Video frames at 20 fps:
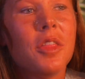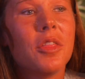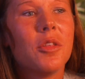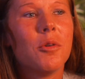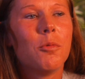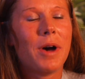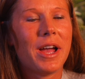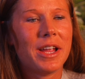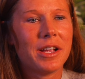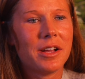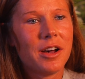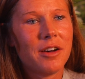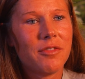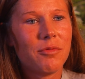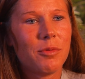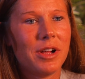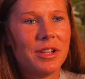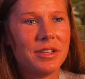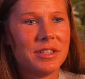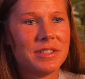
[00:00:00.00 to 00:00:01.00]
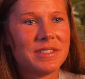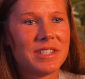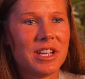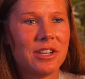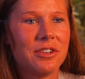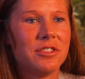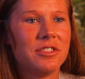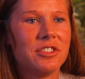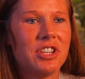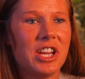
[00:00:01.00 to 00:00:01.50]
The Wyckoff Wellness
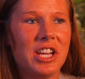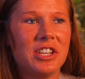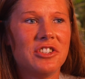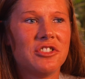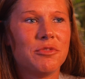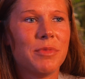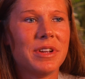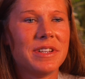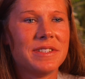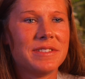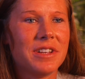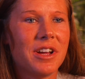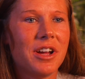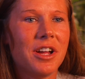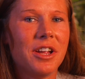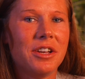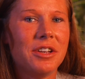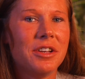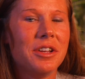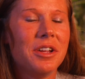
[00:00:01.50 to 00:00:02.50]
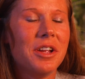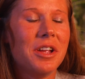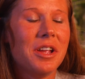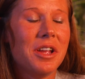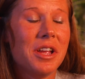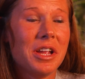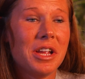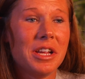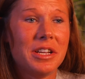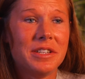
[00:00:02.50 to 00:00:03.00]
Center changed my son
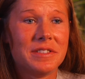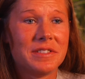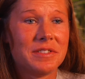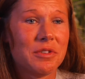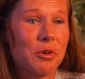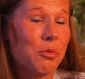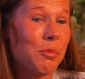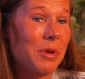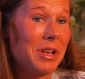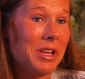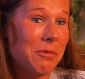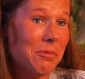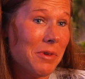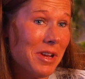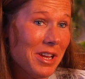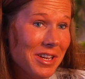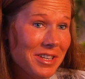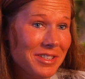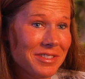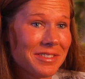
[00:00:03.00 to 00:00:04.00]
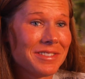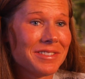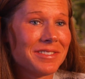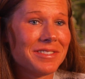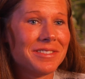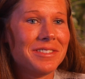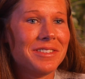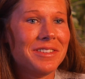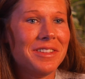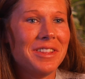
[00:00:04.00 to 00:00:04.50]
in so many
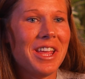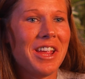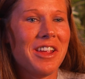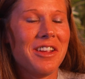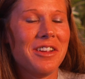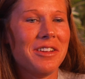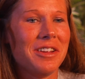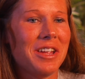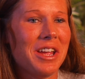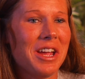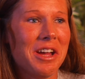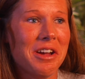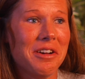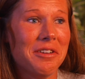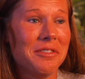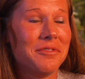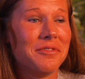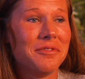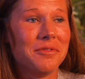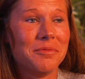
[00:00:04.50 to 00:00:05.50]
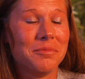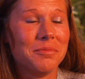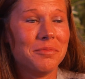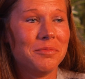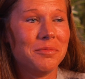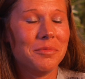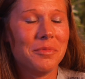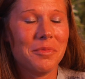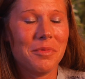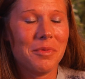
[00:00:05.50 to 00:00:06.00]
ways. They have
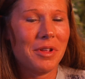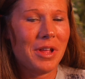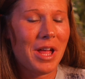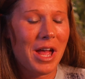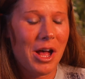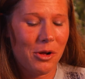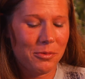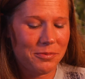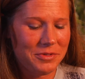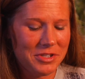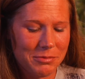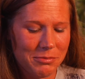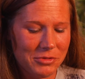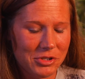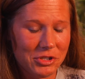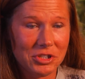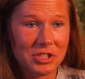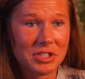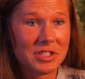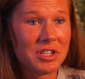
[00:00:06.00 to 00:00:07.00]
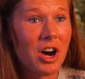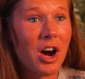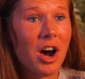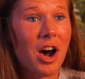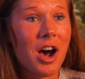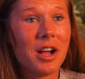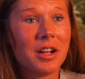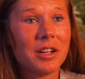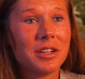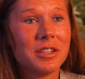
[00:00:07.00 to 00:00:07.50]
helped him learn to
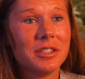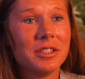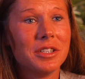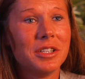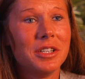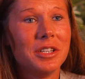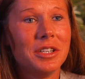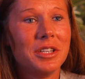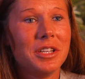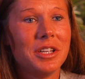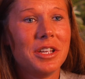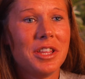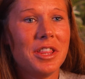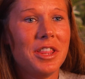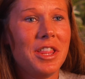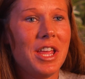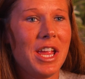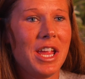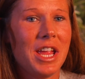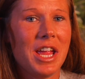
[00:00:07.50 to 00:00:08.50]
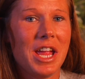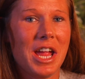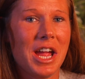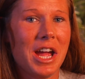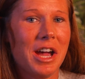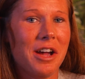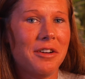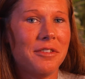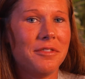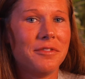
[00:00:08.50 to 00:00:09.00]
talk. They
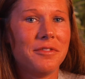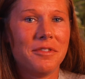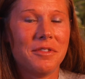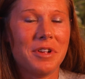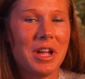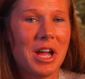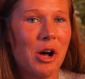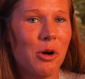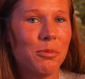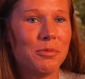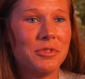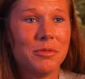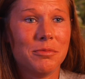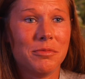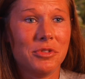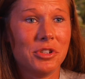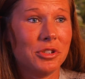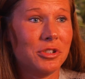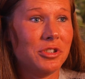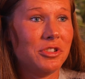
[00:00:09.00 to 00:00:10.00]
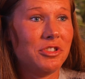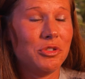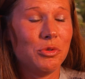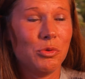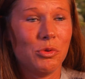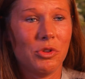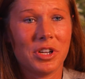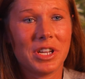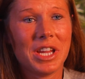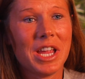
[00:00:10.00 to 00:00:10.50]
have helped him learn to
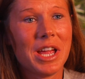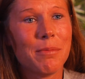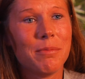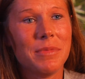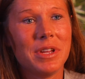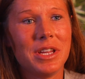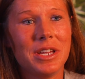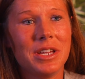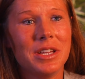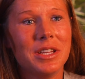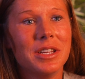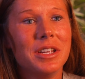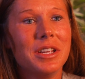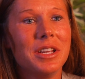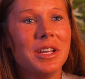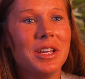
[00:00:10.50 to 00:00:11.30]
look at me.